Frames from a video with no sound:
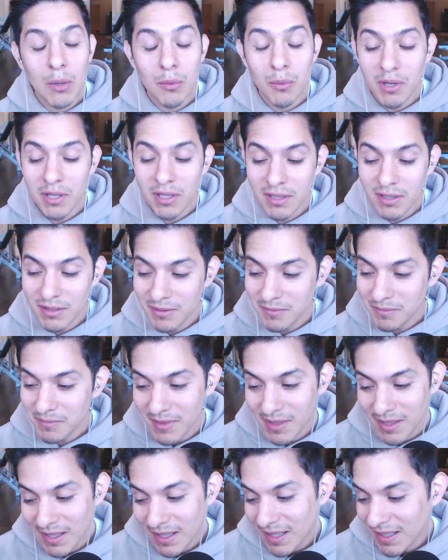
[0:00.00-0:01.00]
Well,
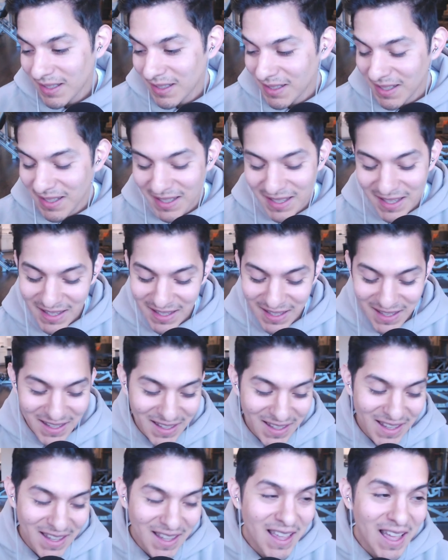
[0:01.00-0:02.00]

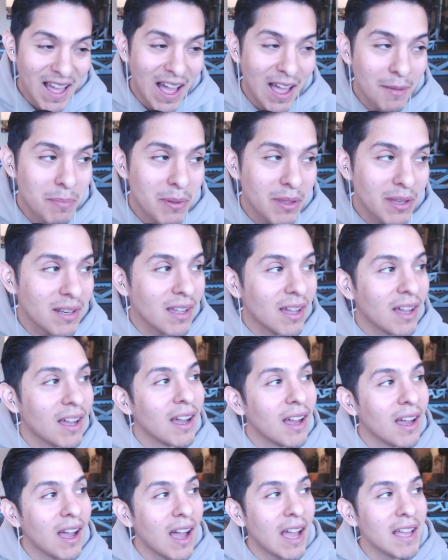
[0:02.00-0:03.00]
I
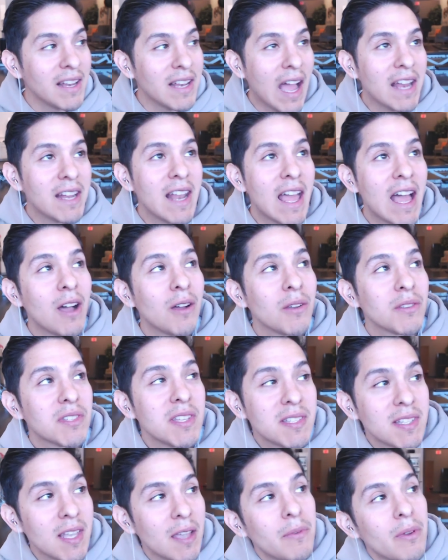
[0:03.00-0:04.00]
now,
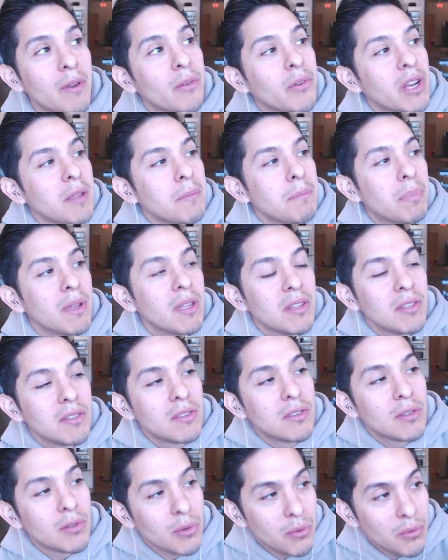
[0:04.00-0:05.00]
since I've already
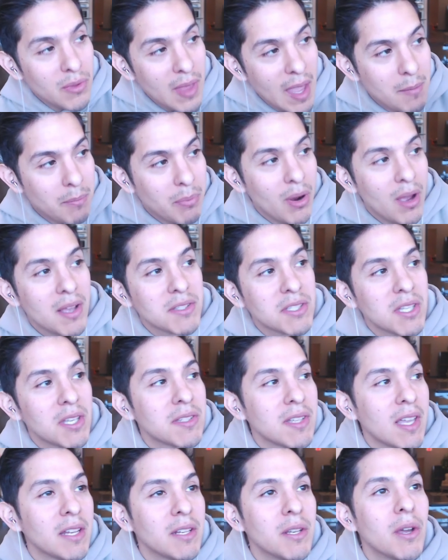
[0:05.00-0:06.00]
been through that
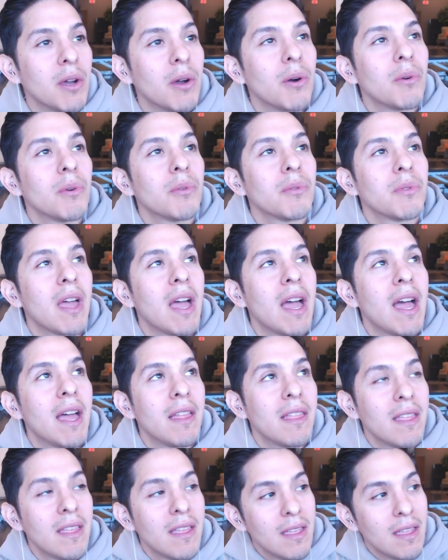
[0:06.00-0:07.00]
process, I know
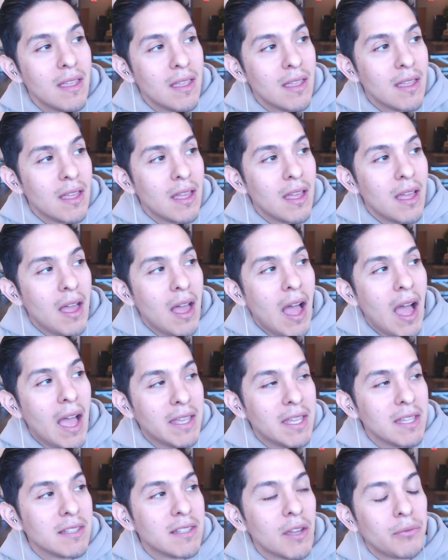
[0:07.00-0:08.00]
that I
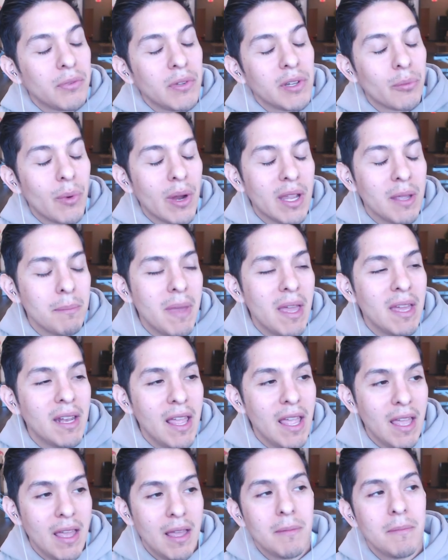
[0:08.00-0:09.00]
can definitely recommend
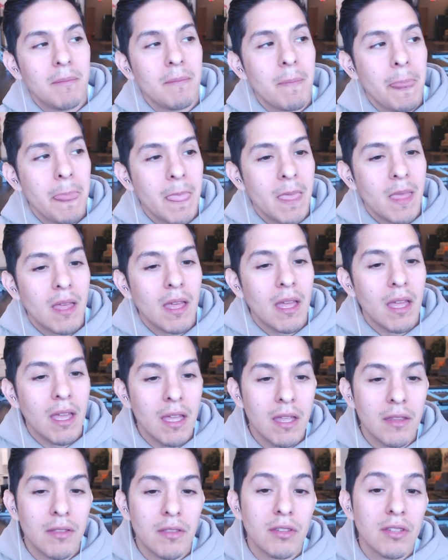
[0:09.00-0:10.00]
him
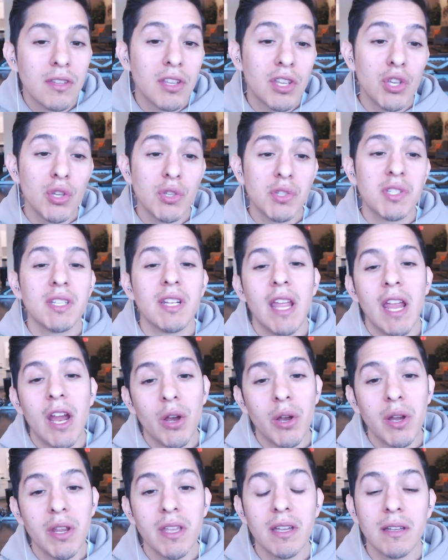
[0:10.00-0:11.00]
in the Houston
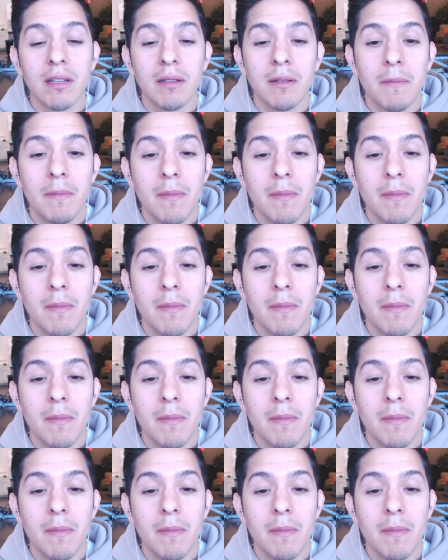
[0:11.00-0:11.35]
area